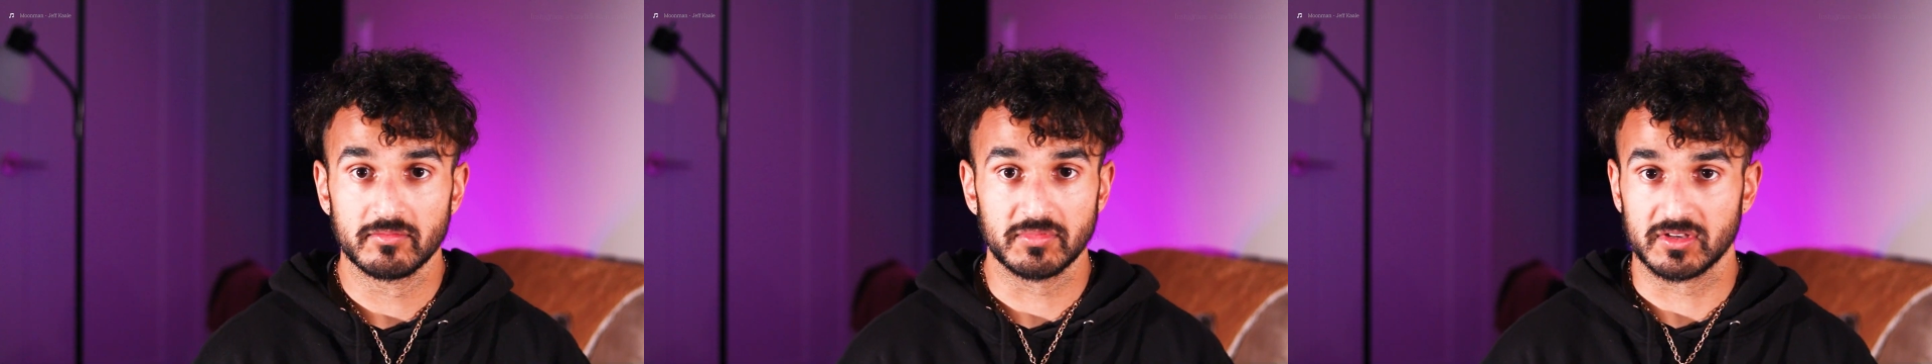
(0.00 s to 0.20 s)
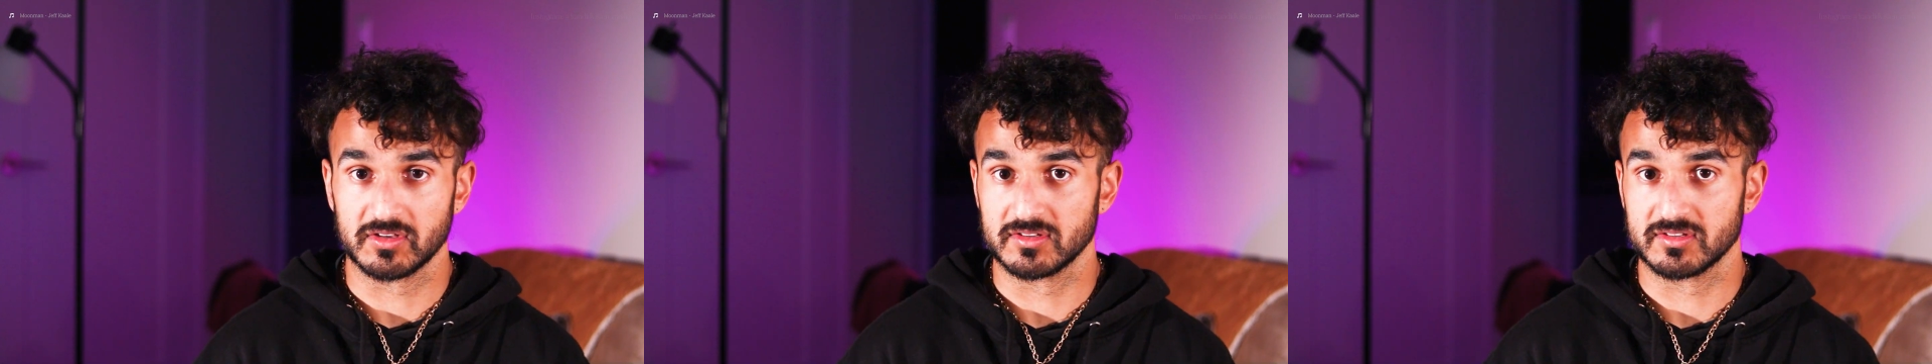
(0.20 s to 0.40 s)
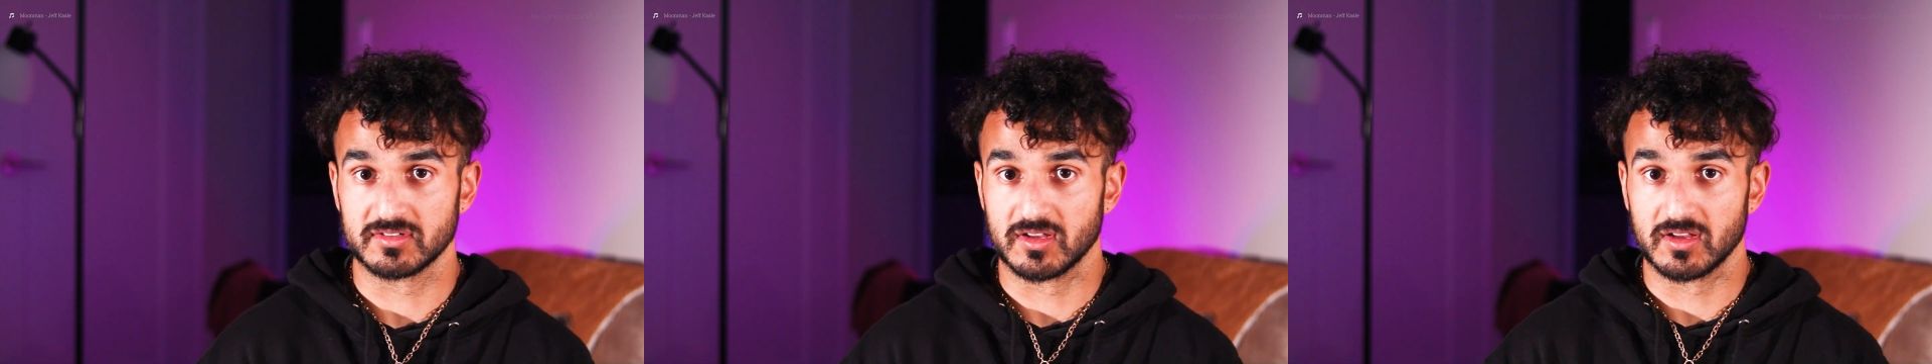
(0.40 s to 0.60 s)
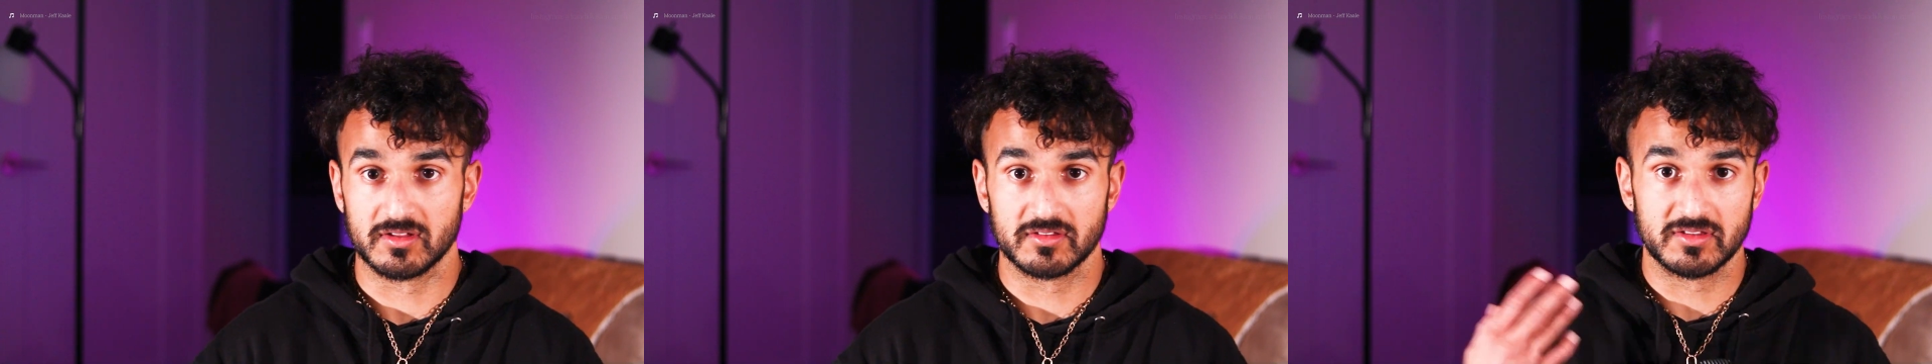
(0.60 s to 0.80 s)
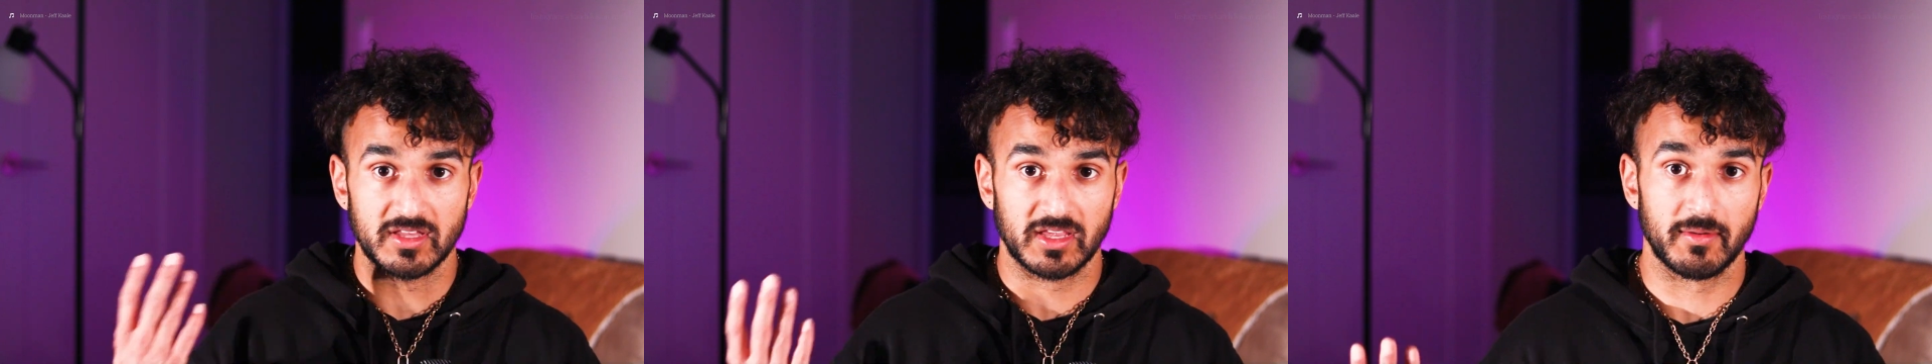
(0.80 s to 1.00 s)
because
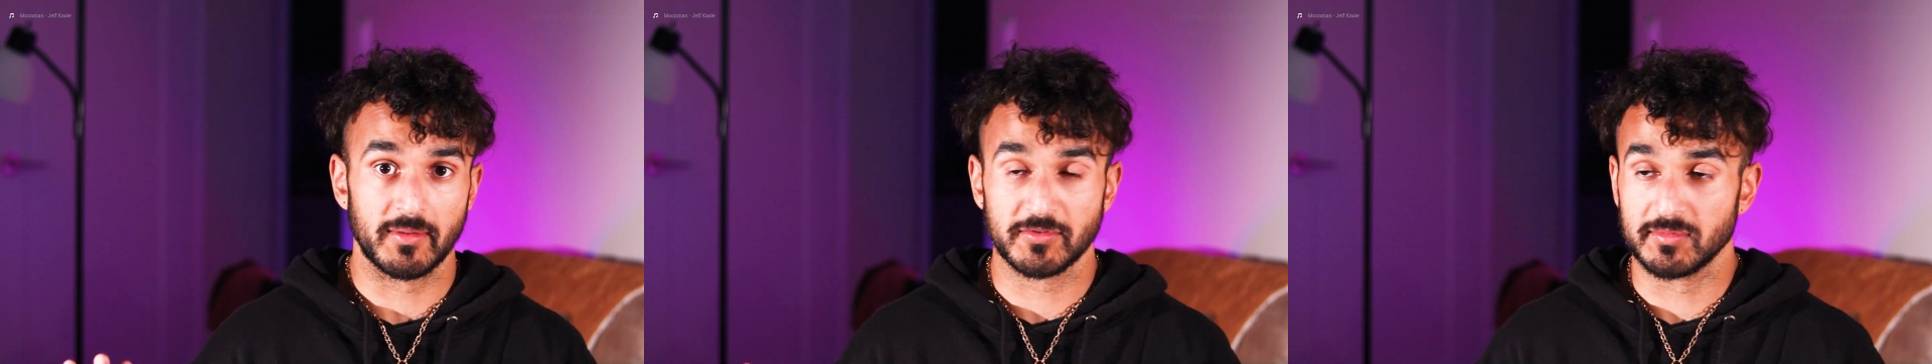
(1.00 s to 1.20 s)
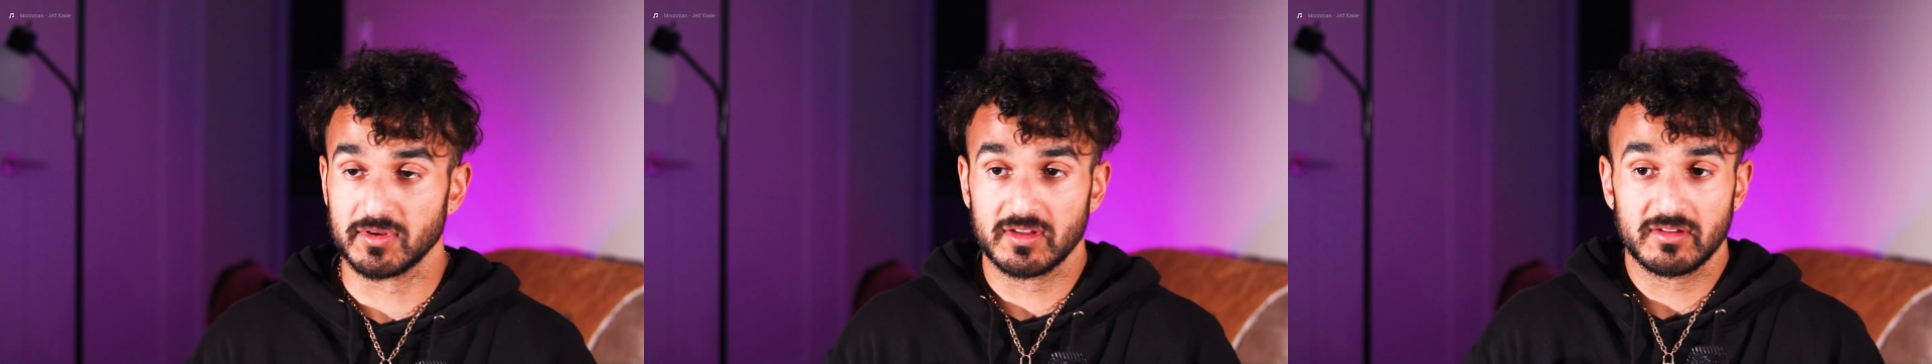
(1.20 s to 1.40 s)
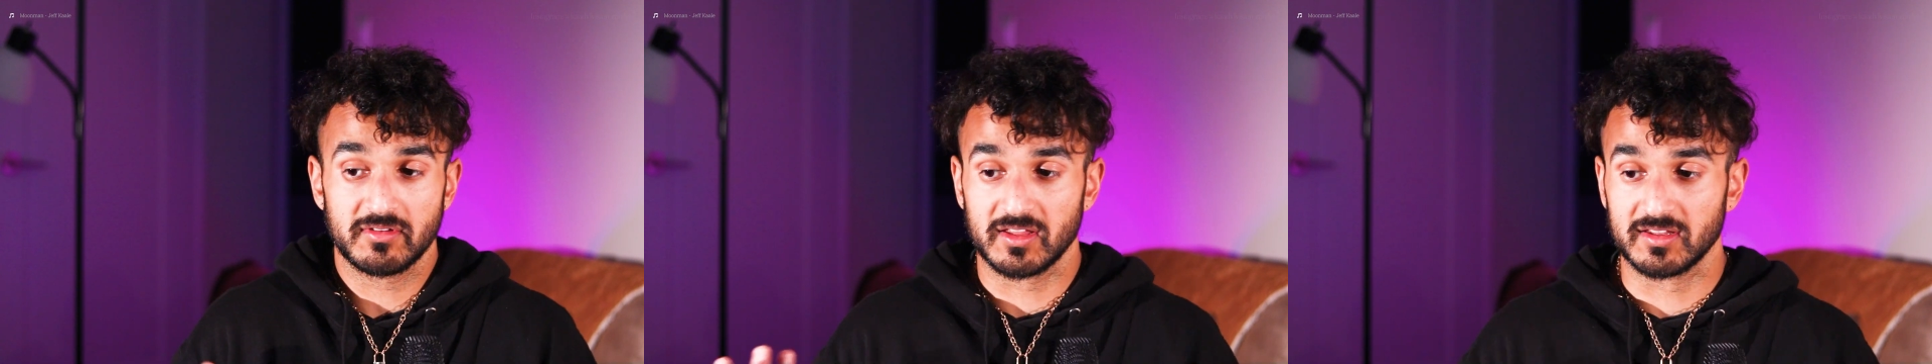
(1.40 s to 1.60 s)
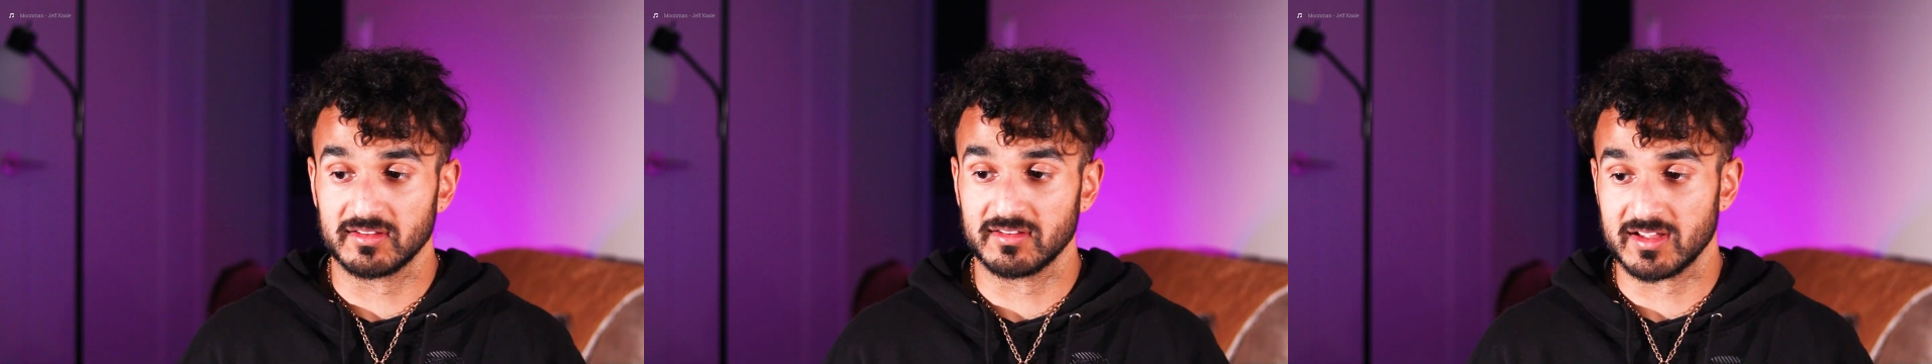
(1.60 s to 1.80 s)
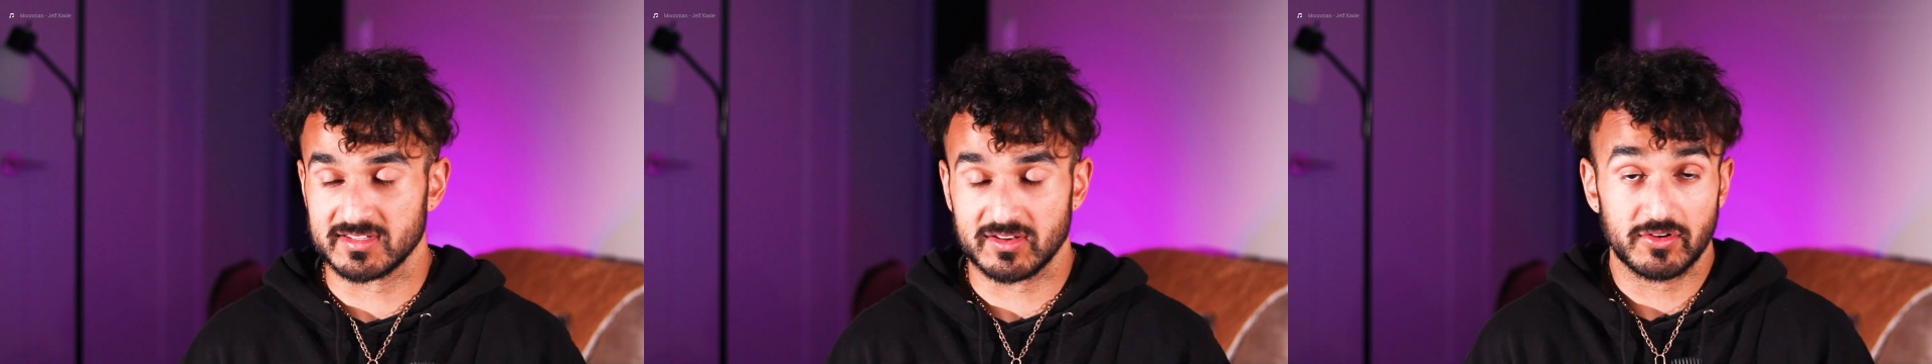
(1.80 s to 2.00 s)
they came up to me, and
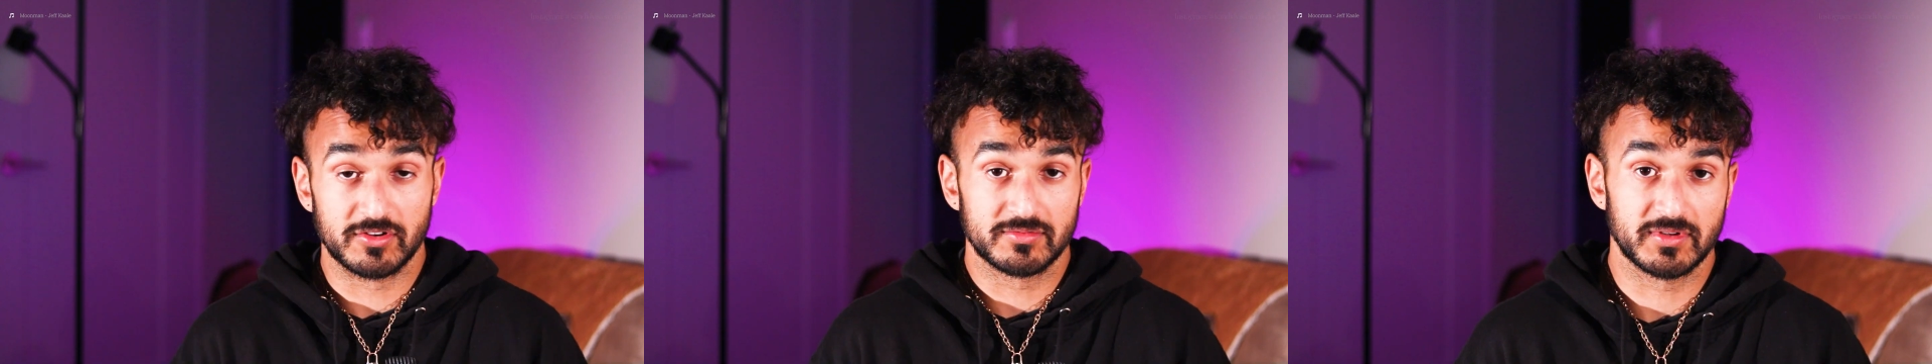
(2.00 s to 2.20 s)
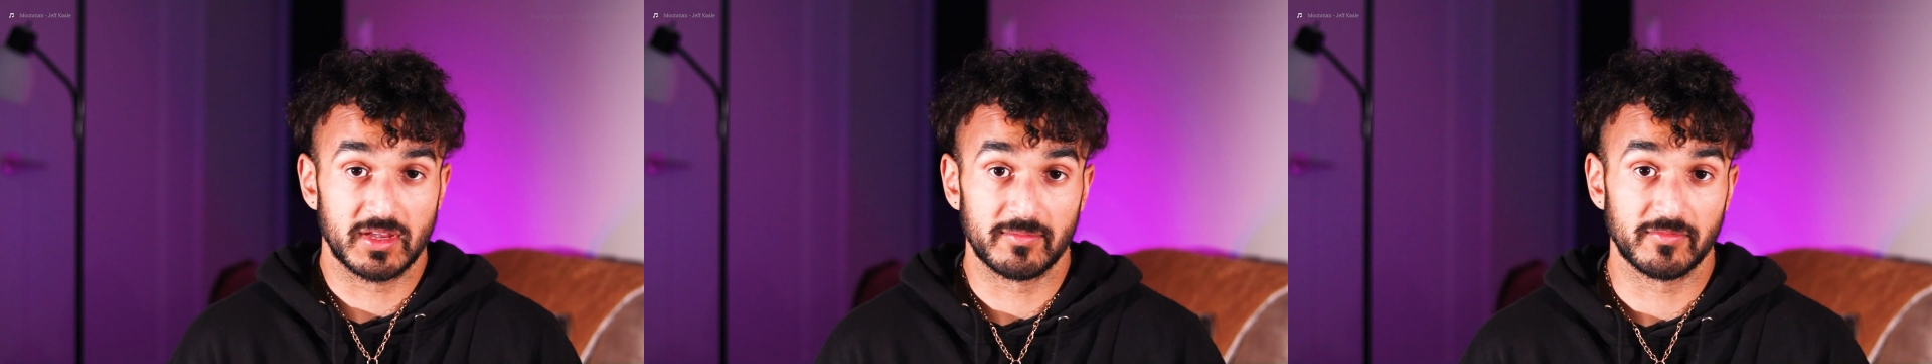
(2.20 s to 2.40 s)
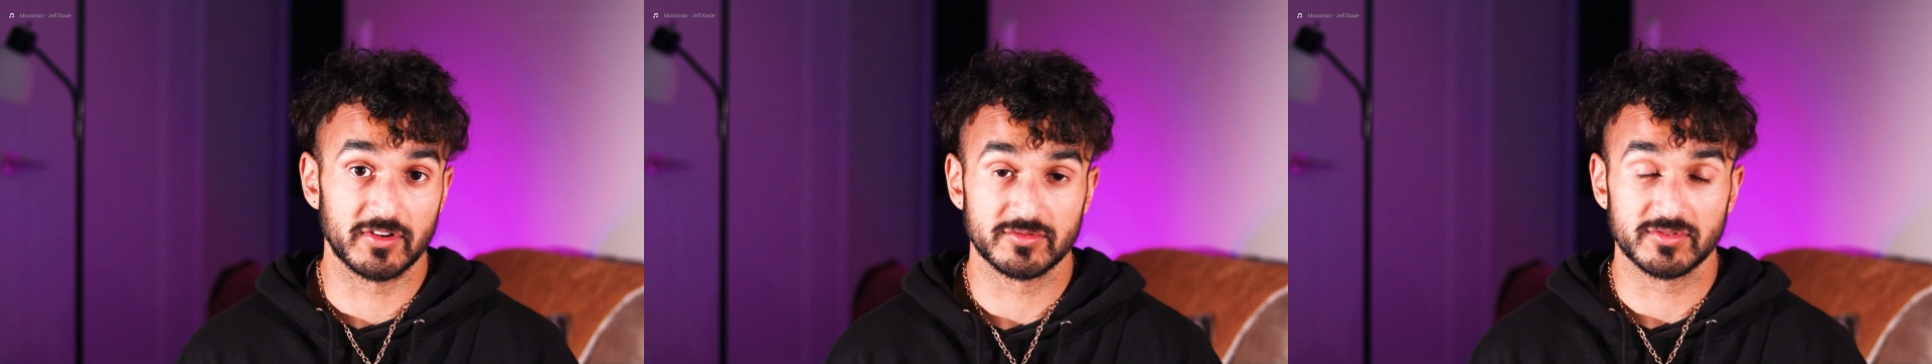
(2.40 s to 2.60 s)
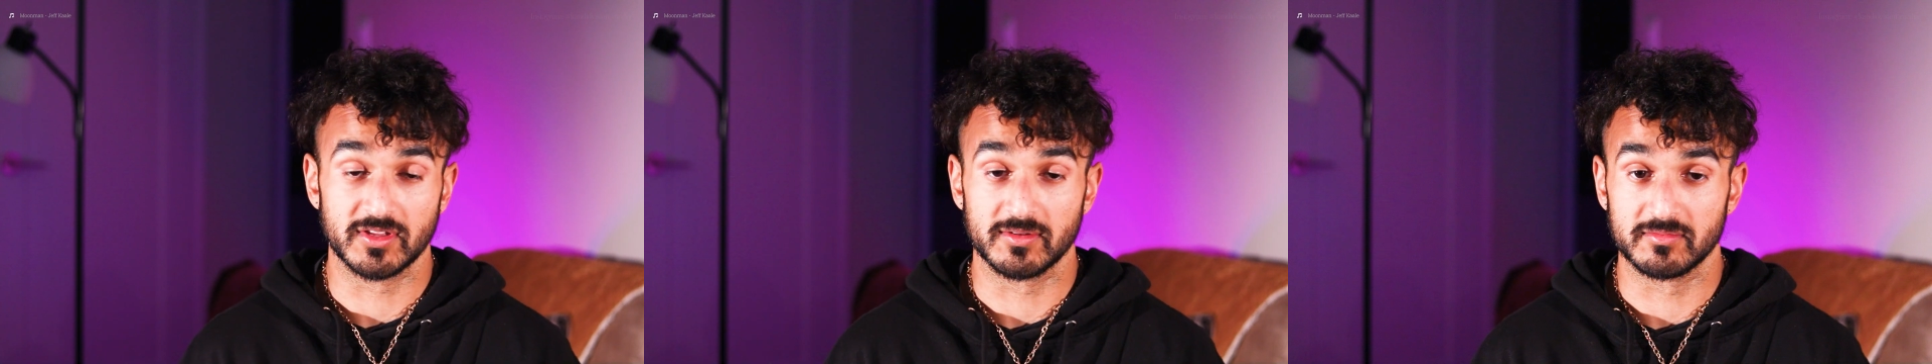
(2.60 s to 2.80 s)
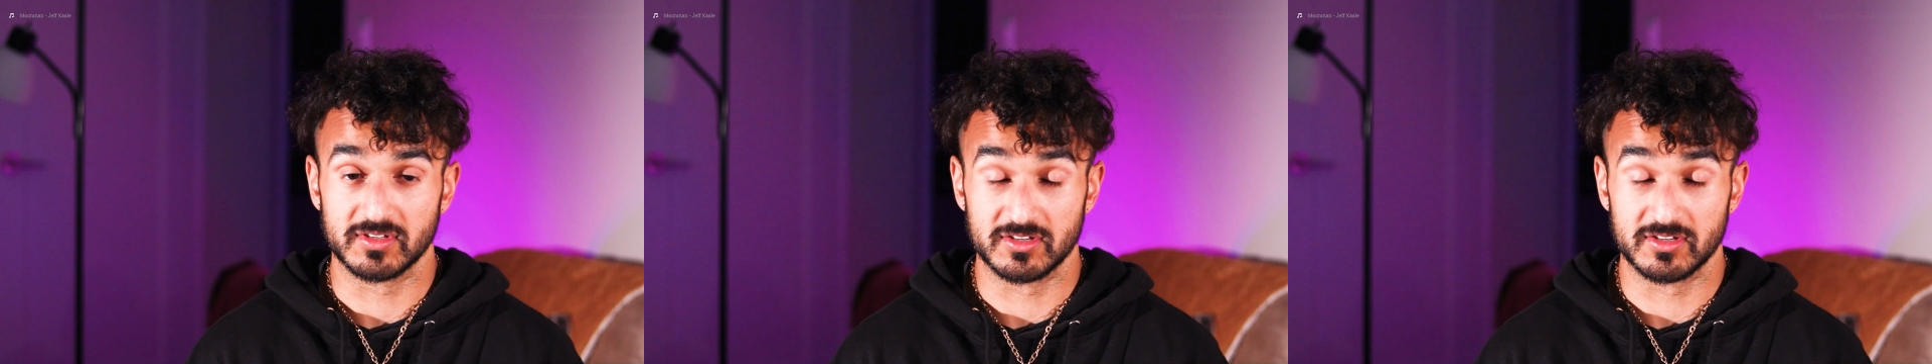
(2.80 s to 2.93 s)
that's how I just became friends with them.